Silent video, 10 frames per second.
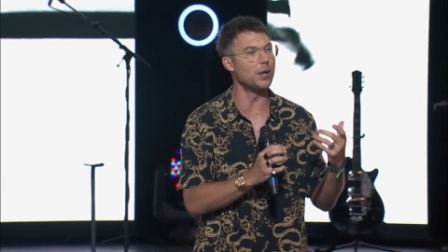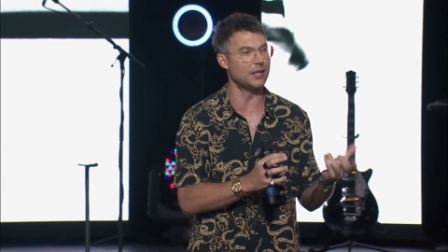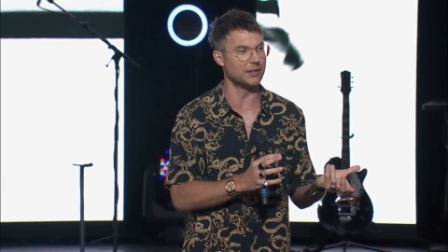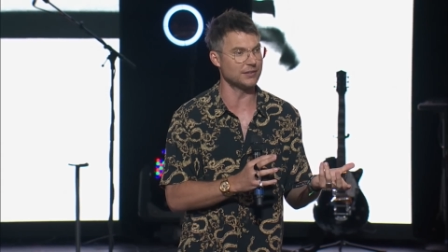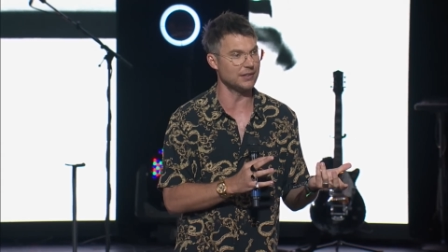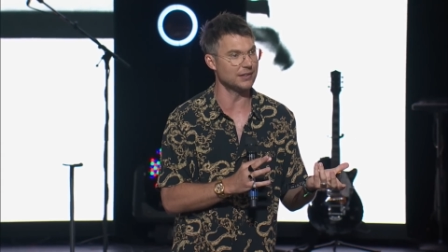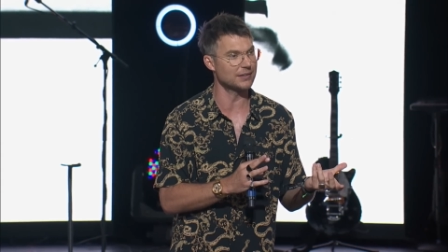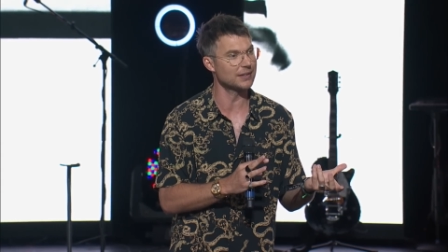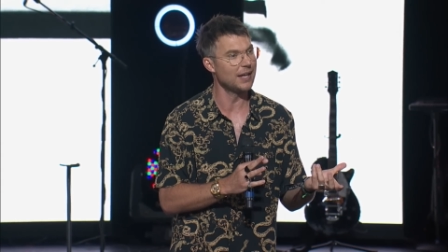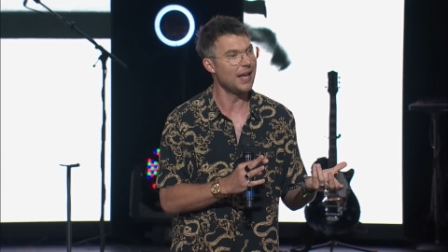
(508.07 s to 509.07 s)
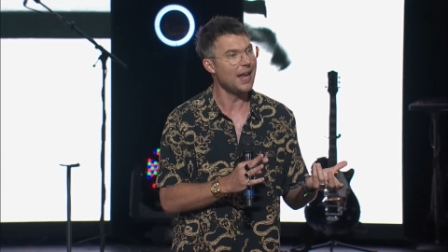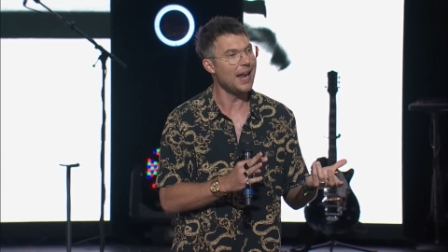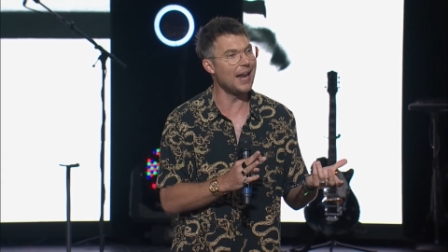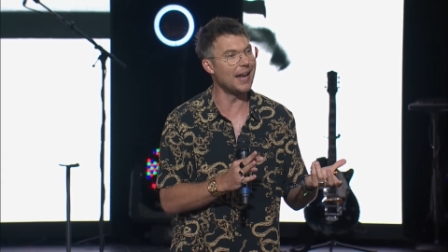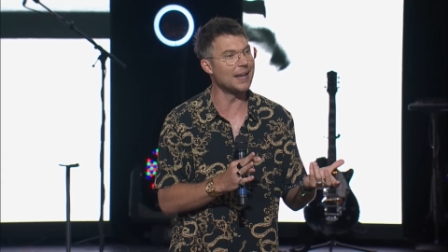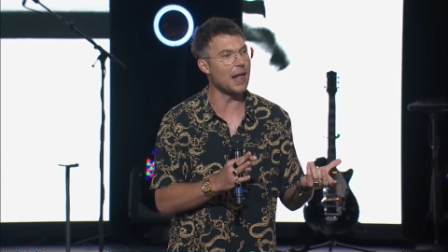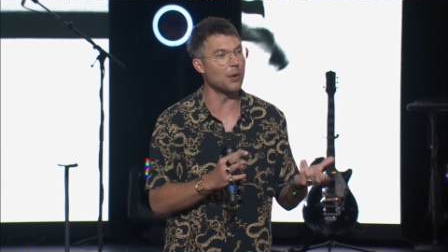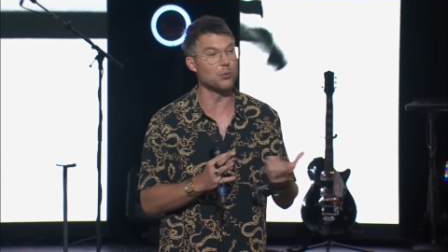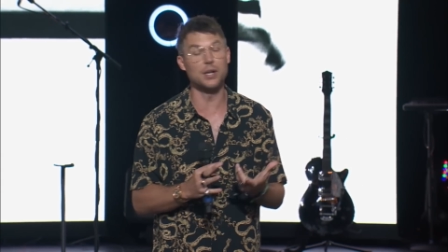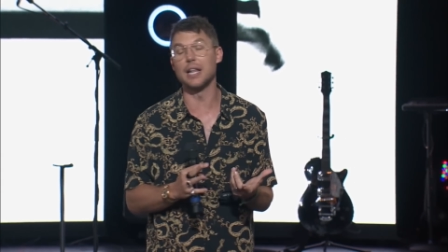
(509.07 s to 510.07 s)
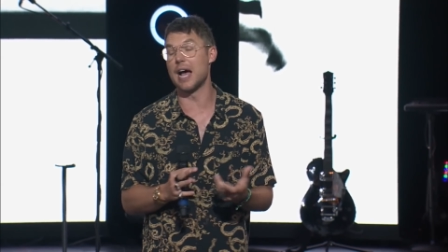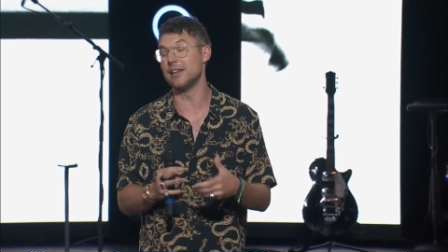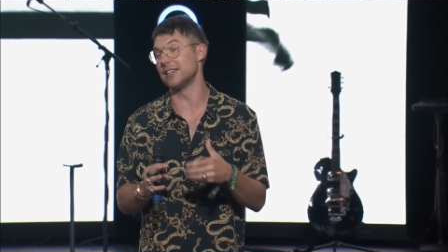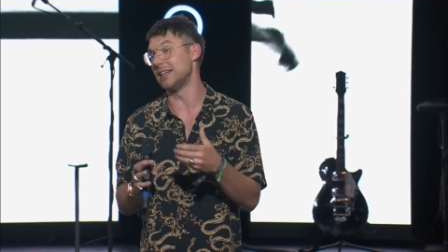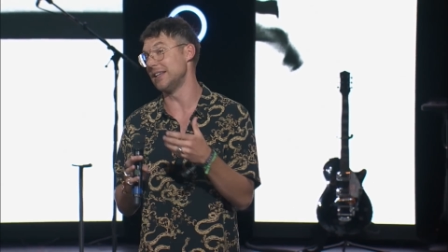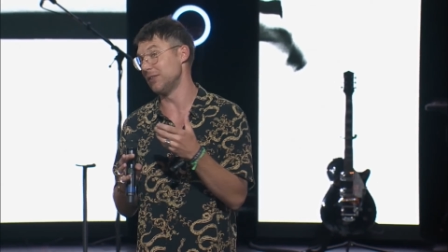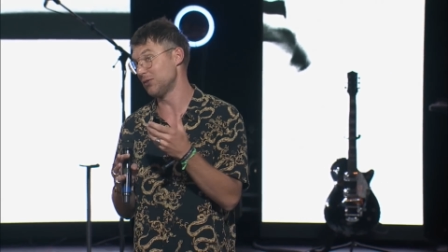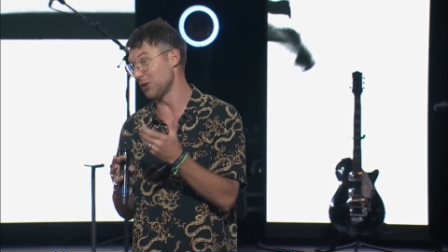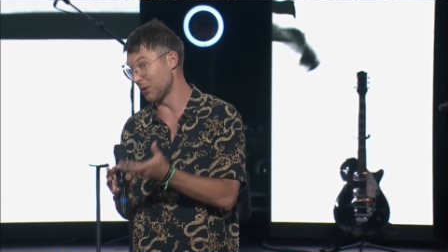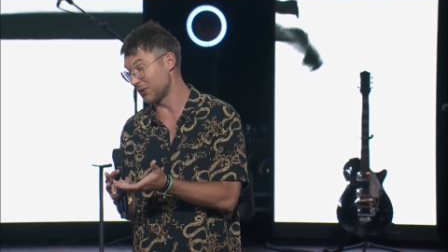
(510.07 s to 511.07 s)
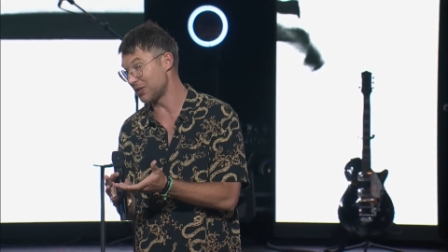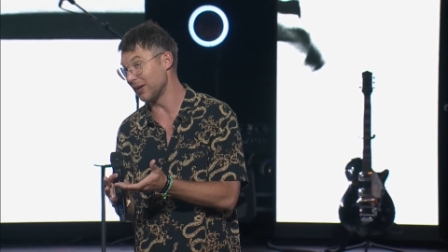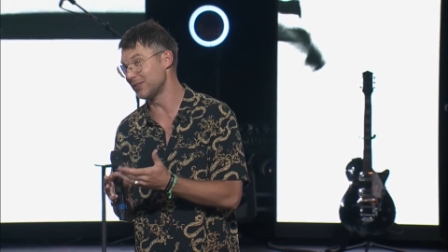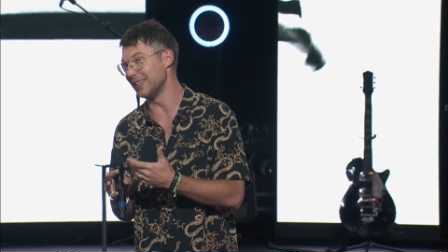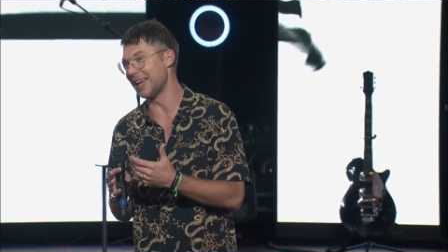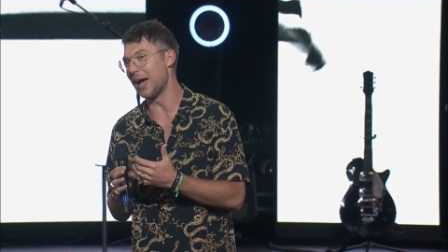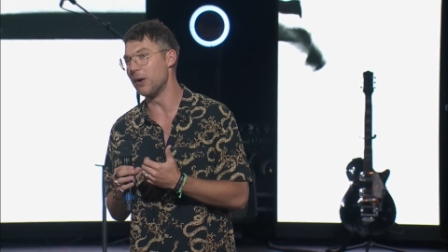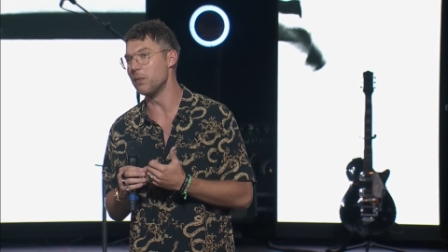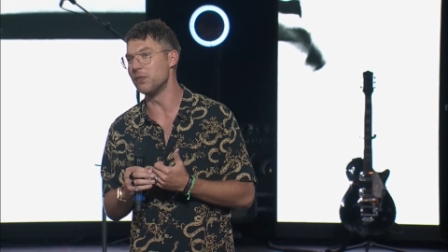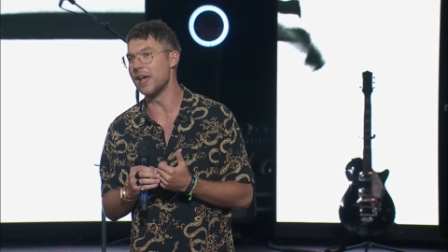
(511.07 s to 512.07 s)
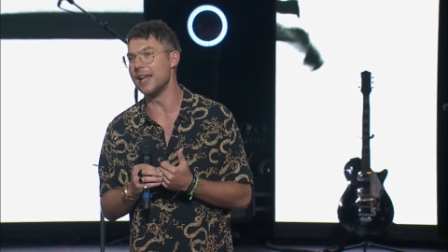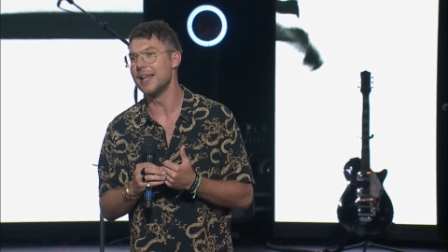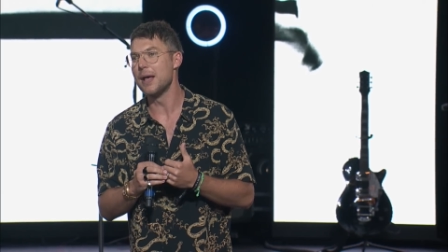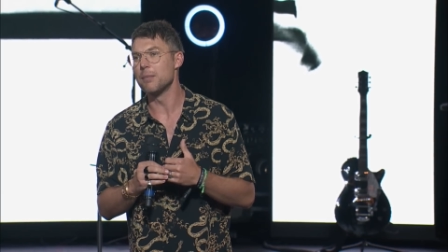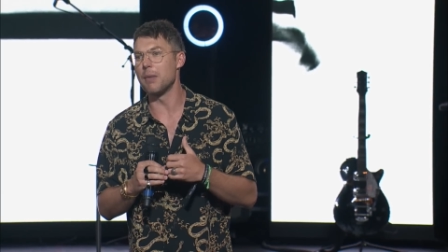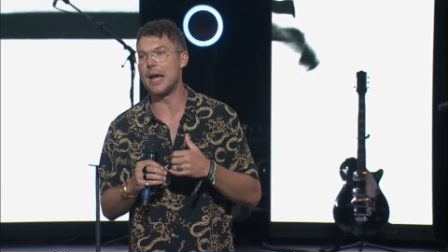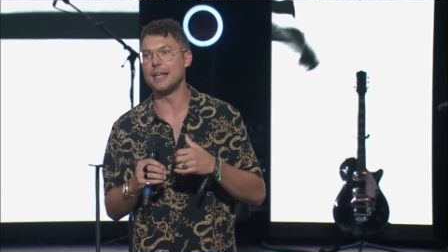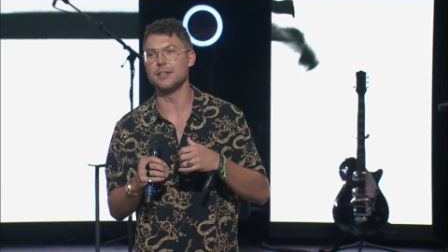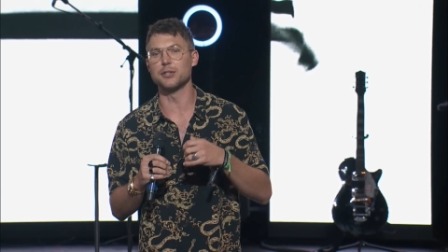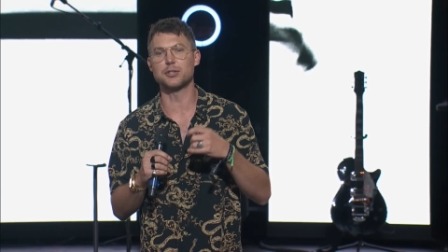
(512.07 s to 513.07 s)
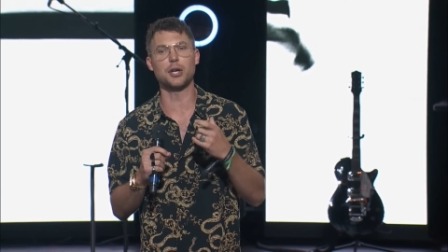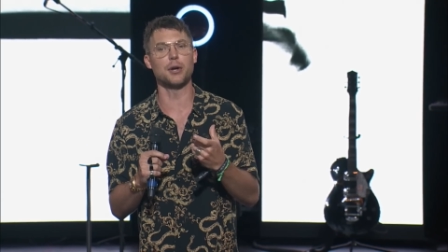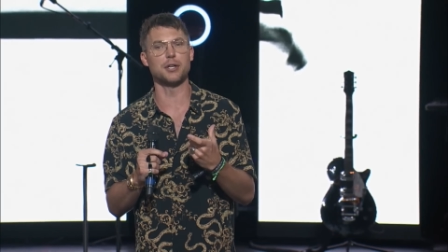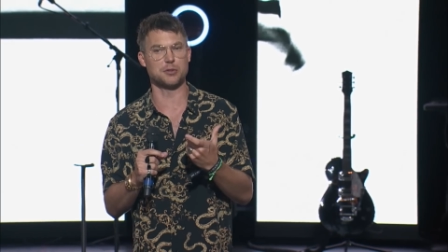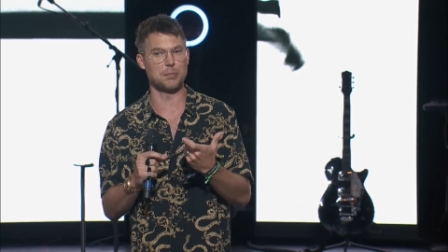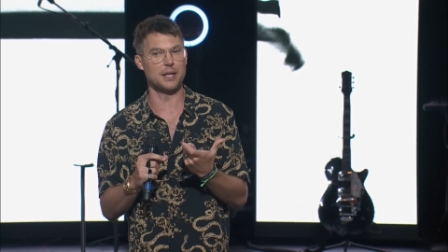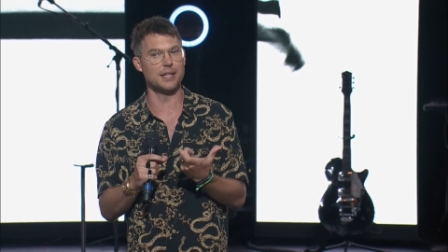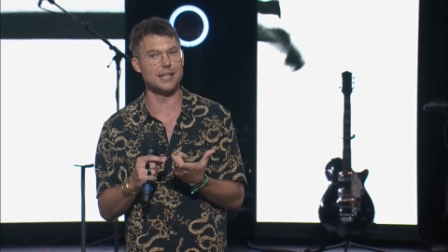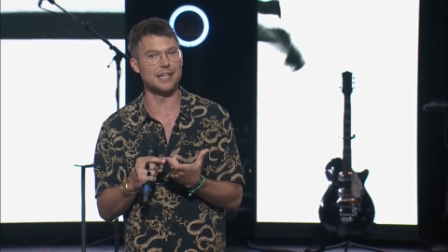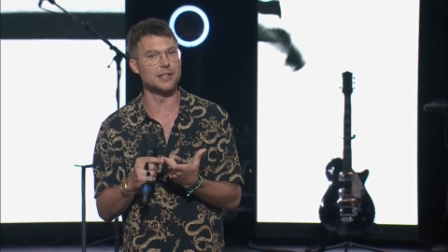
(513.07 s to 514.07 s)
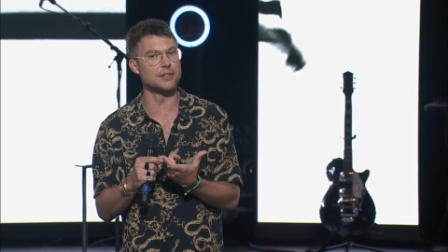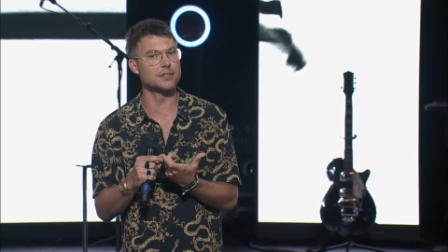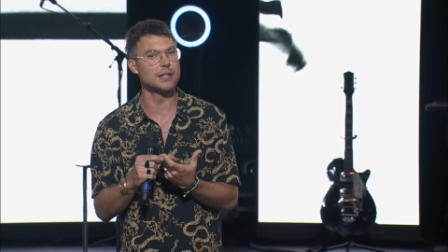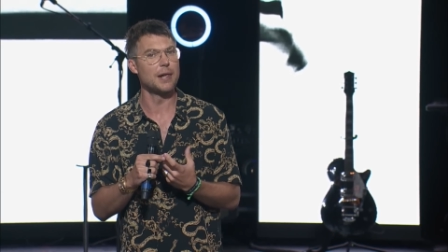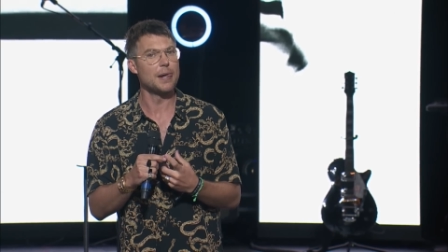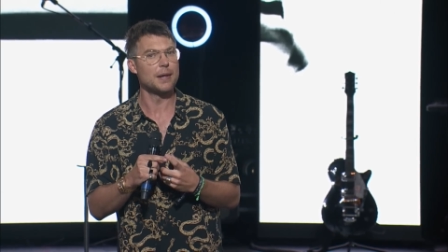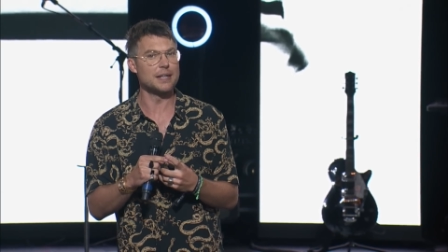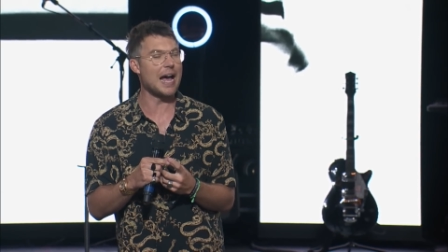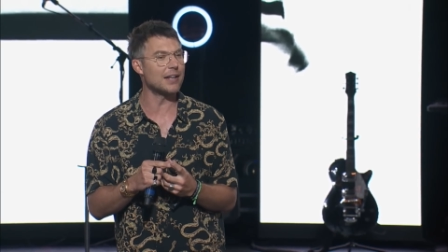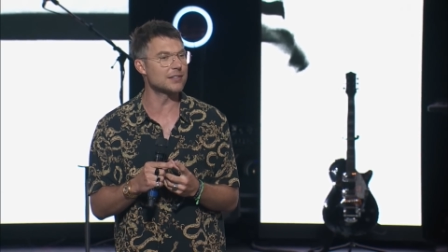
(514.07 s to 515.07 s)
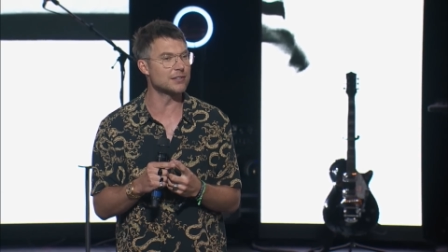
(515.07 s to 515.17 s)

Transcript: weaknesses. And I realize, and so does Chelsea now, that my discouragement is not